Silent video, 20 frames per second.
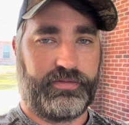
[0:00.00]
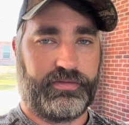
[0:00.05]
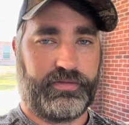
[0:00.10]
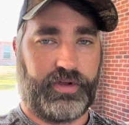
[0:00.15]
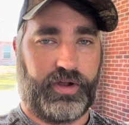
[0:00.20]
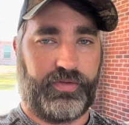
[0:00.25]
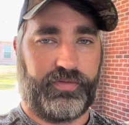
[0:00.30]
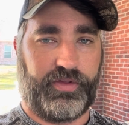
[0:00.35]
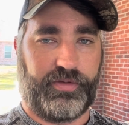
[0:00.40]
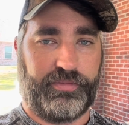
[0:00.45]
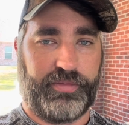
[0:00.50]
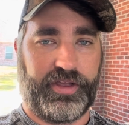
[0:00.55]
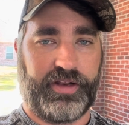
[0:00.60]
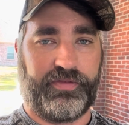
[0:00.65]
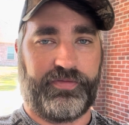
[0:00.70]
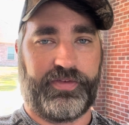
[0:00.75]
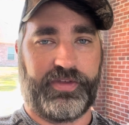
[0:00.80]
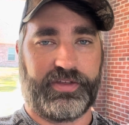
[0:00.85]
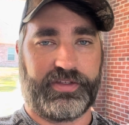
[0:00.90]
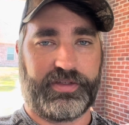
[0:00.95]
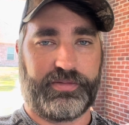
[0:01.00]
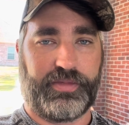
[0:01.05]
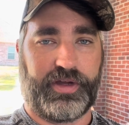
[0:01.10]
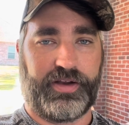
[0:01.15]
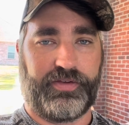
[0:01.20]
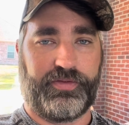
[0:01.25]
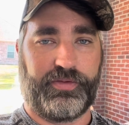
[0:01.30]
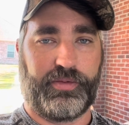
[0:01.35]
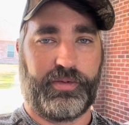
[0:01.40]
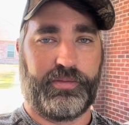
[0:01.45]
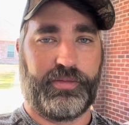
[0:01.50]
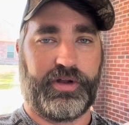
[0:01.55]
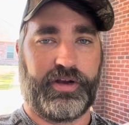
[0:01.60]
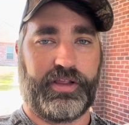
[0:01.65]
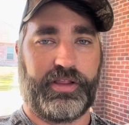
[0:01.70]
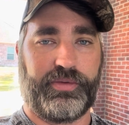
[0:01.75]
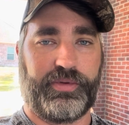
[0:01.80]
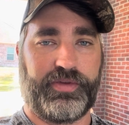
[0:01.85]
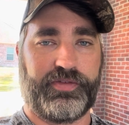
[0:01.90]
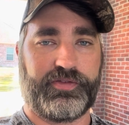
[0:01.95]
hopefully benefit somebody from the money
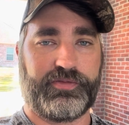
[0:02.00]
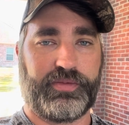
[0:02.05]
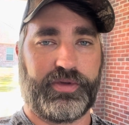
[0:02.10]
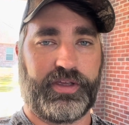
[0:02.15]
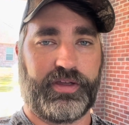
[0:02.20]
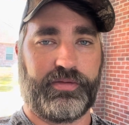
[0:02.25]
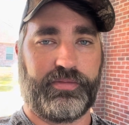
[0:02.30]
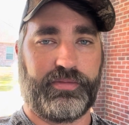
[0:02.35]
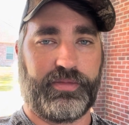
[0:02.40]
that we've spent.